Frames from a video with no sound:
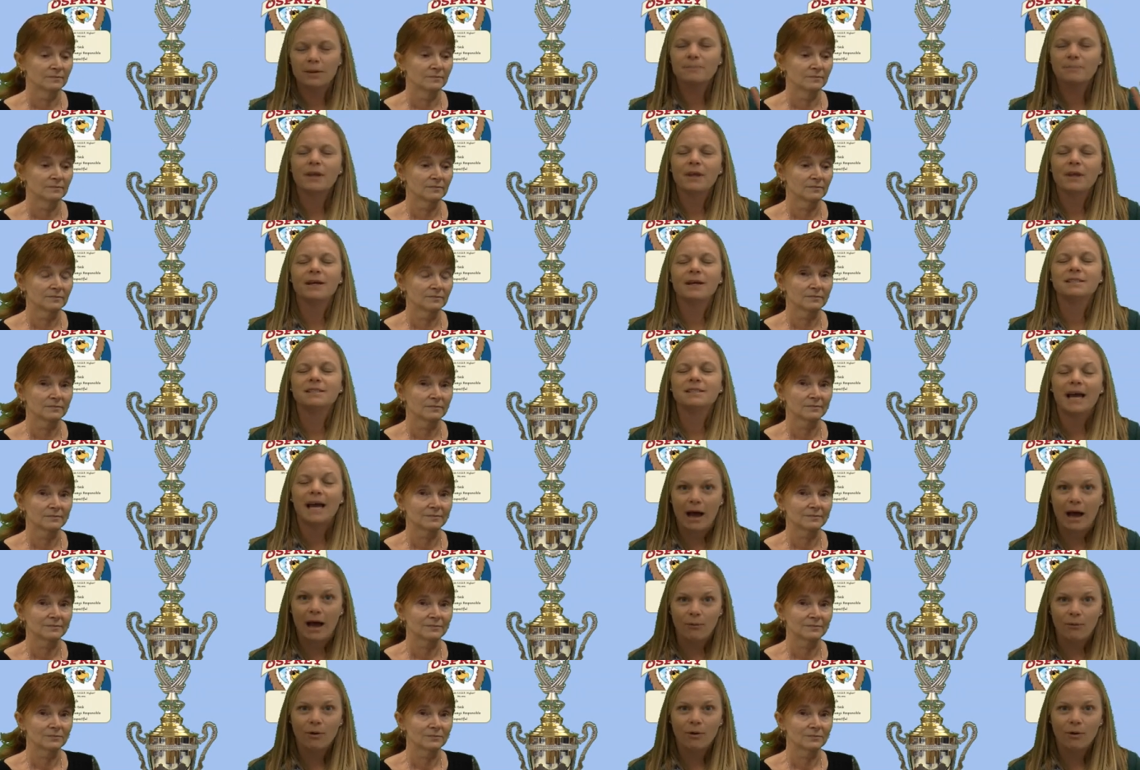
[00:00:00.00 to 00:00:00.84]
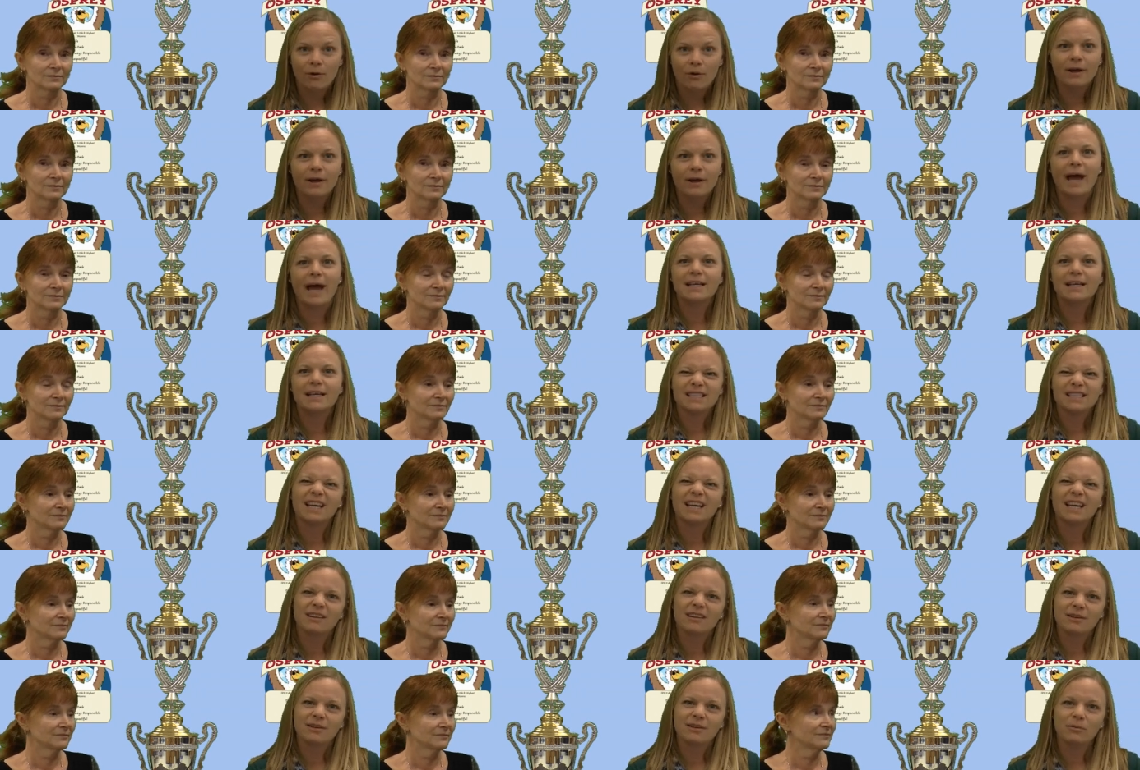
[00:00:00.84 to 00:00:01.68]
Speaker 1: a towel as like a
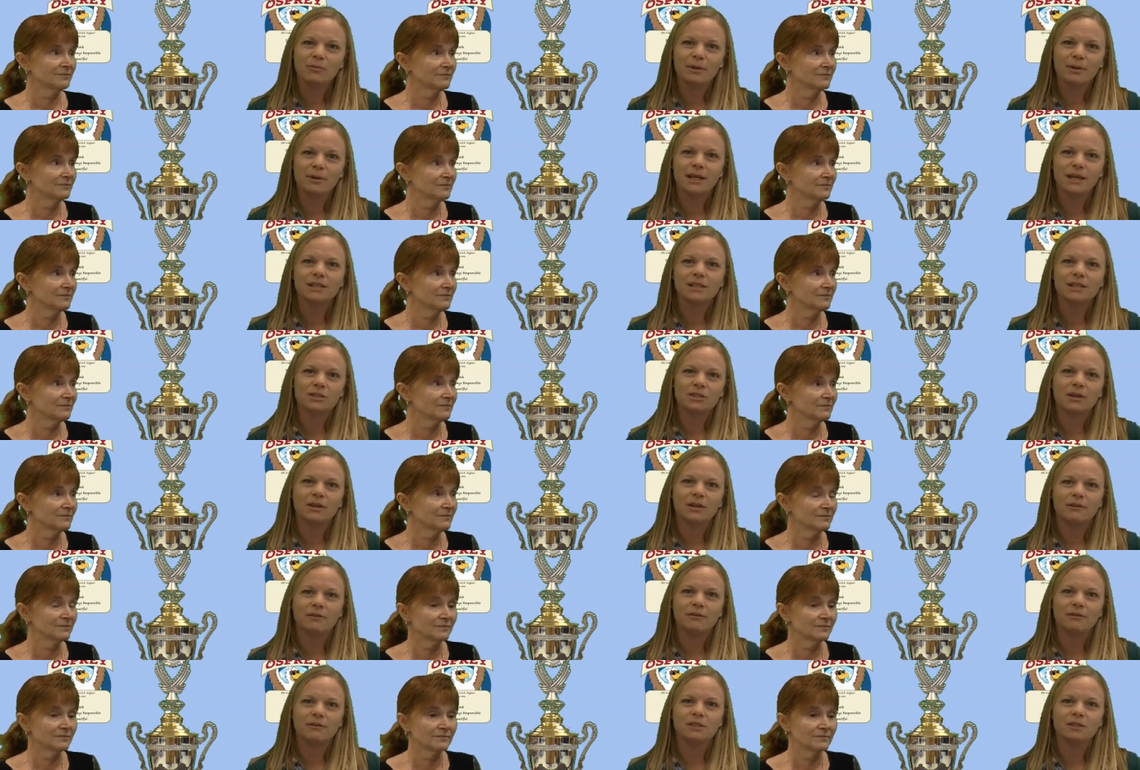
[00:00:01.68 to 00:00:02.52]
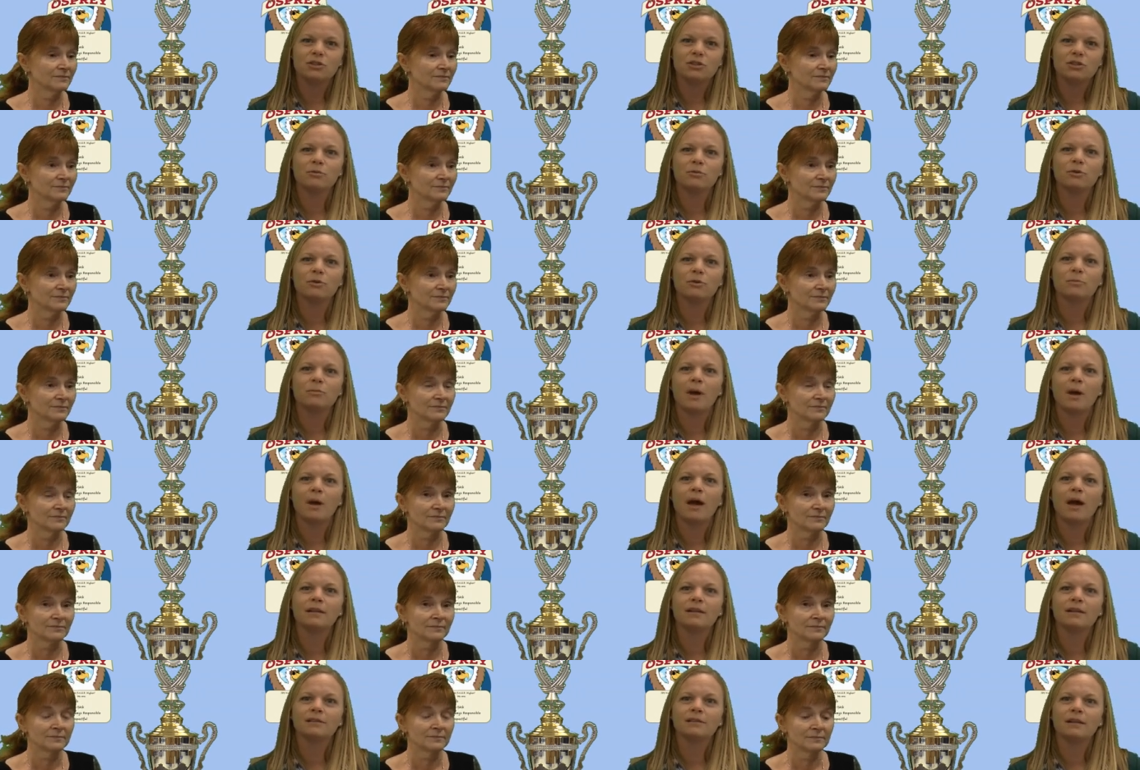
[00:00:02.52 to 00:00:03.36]
little blanket so that it fits in your book
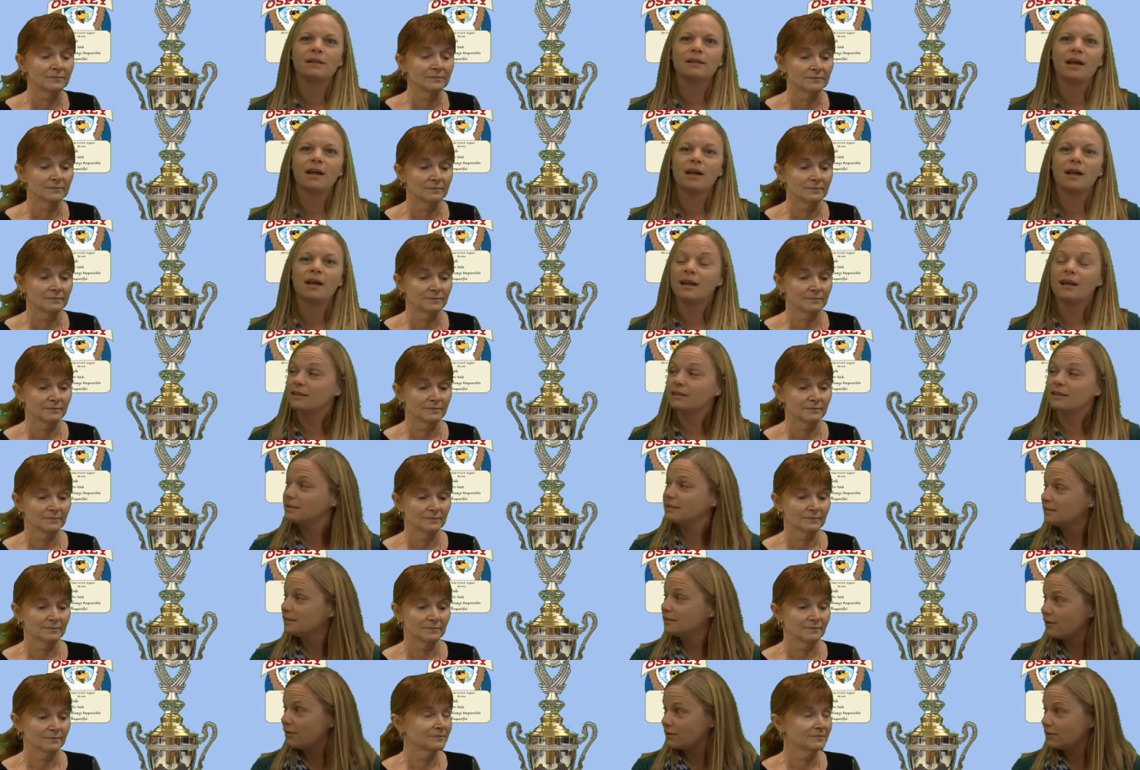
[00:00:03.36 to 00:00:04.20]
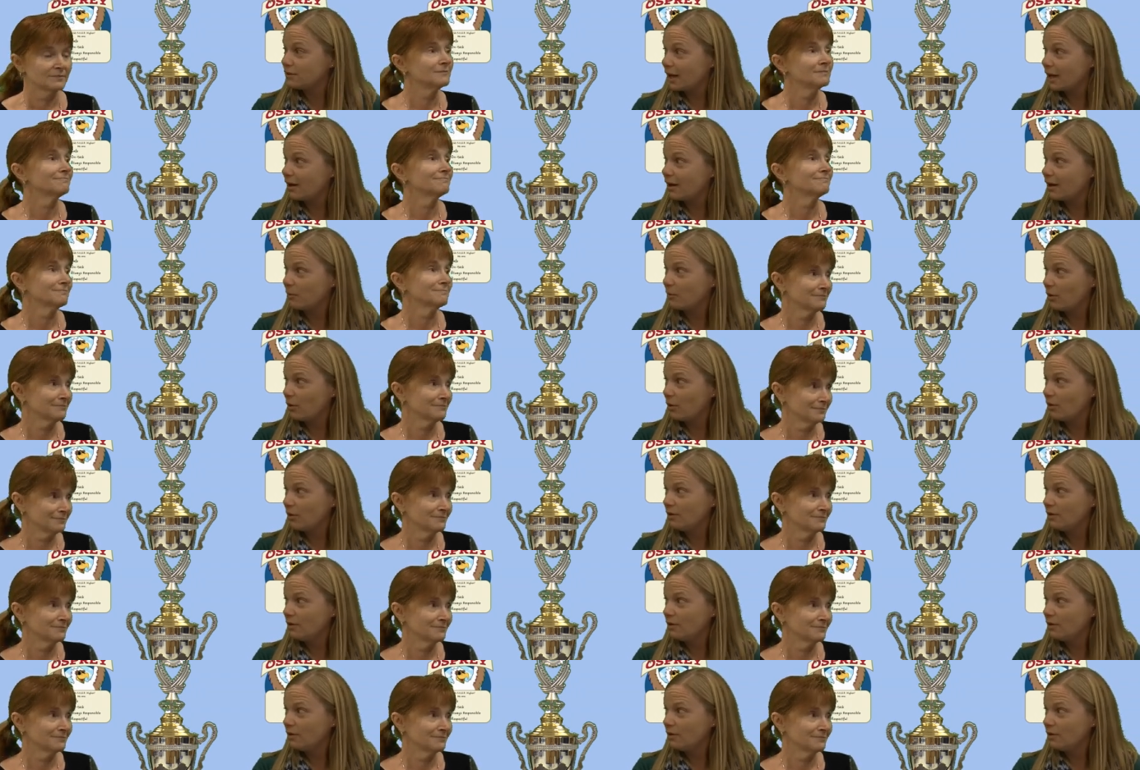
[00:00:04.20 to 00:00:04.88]
bag to lay on and a stuffed animal.